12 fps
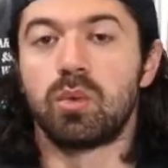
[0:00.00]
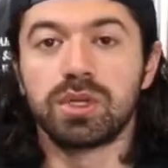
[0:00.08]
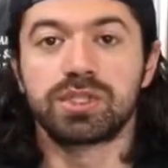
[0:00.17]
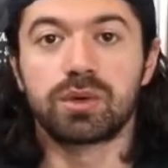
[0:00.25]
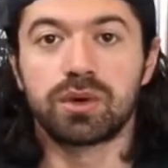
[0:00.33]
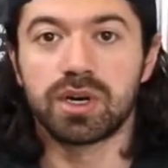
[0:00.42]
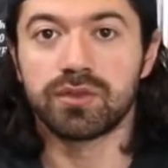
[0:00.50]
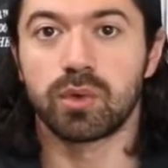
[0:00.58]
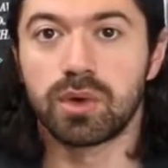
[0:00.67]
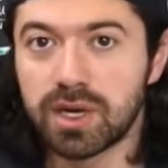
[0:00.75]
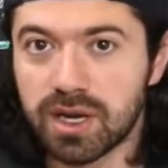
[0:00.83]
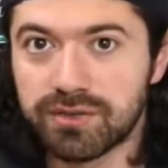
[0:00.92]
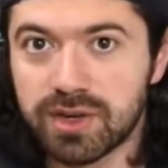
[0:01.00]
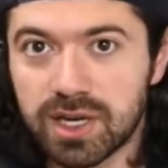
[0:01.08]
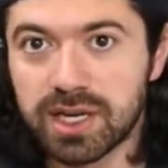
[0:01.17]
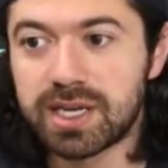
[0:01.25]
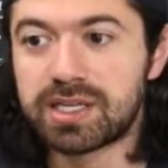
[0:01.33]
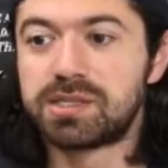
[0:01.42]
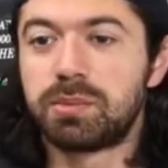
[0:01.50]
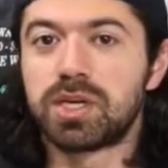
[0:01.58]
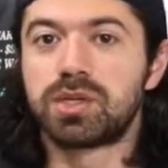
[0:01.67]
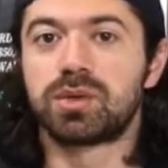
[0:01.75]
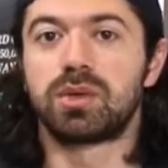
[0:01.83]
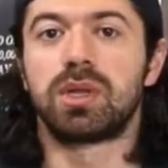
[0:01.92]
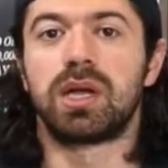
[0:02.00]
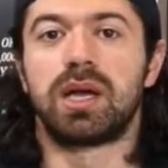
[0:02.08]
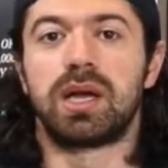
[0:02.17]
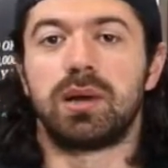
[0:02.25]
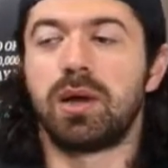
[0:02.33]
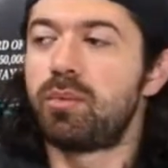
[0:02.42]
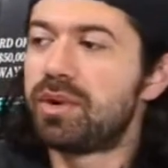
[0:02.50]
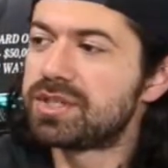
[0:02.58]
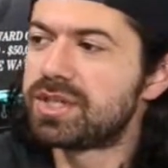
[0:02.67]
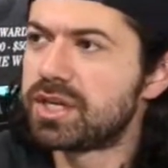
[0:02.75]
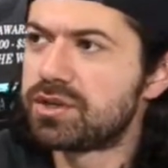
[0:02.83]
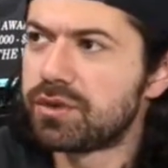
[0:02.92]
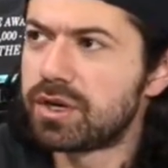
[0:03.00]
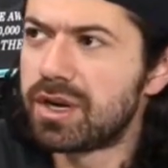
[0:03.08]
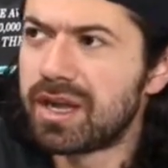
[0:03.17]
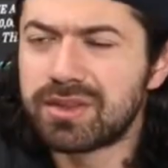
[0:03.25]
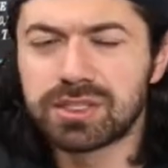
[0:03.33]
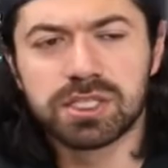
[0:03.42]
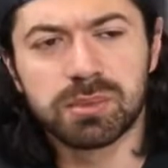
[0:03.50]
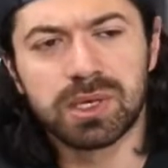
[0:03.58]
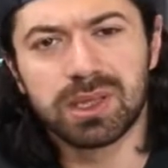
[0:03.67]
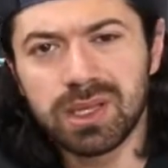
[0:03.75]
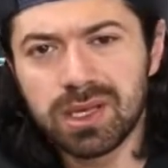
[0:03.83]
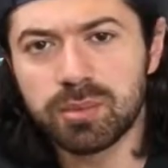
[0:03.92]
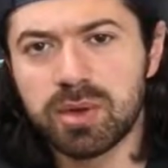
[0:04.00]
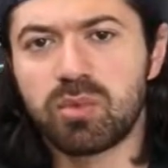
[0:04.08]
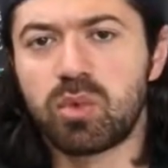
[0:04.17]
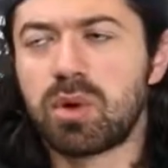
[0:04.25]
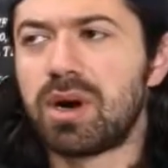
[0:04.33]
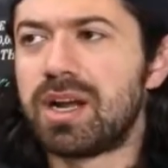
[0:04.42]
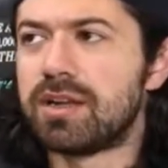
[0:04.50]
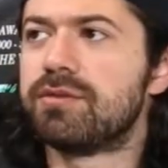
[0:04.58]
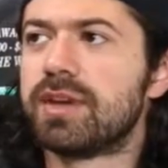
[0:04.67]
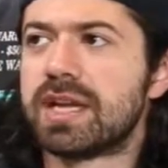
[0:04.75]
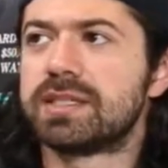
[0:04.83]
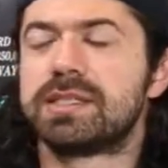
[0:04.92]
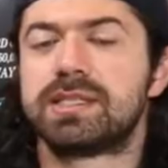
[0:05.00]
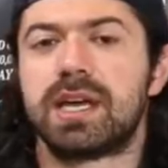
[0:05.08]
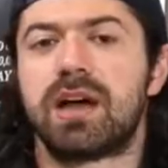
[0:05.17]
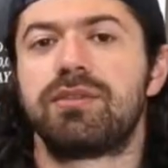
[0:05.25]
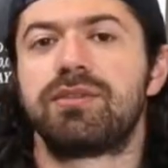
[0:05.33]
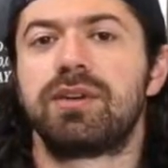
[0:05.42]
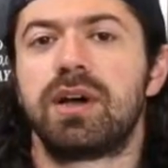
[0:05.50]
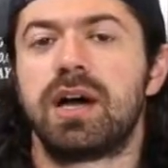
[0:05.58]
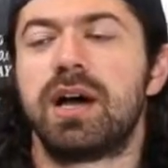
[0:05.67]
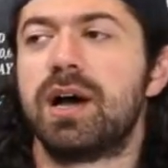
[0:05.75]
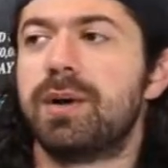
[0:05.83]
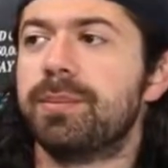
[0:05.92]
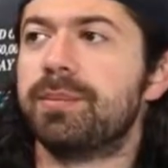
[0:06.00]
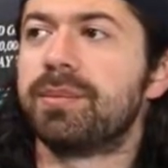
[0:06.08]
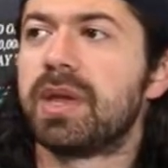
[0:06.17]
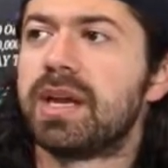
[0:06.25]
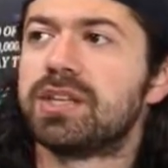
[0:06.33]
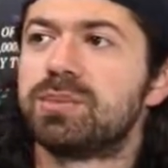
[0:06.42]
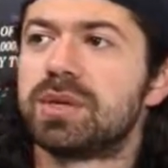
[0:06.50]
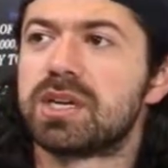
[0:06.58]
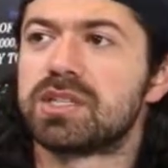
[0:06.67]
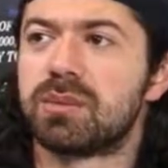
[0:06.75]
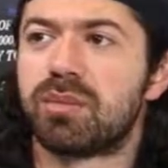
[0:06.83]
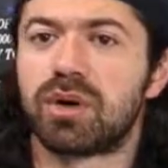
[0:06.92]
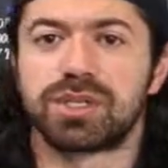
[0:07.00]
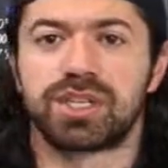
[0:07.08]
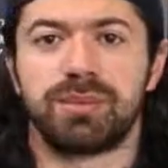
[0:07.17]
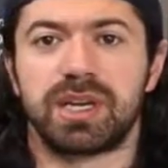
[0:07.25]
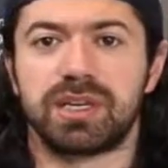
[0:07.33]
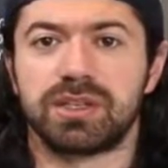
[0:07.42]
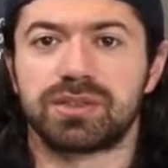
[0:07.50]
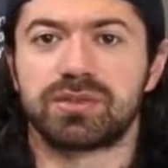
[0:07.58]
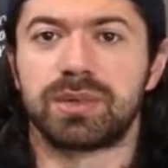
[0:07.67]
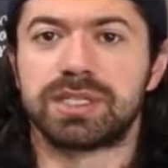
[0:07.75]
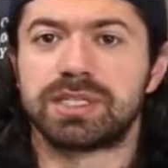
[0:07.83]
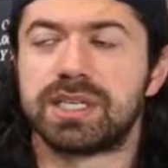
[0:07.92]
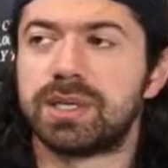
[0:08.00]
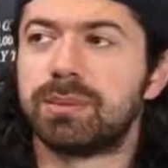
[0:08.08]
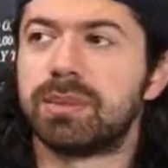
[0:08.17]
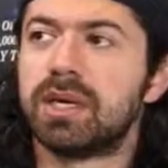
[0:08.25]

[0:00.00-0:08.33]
What's going on everyone? I've got a special uh, presentation for you today. This is gonna be a little bit more advanced stuff um, and it's because I'm partially making this for my team